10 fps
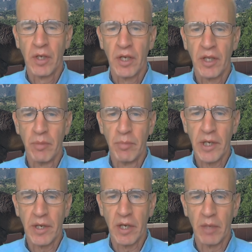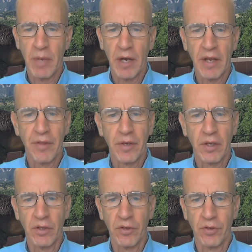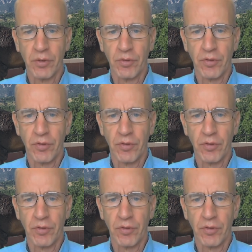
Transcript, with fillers: in the media about ethical issues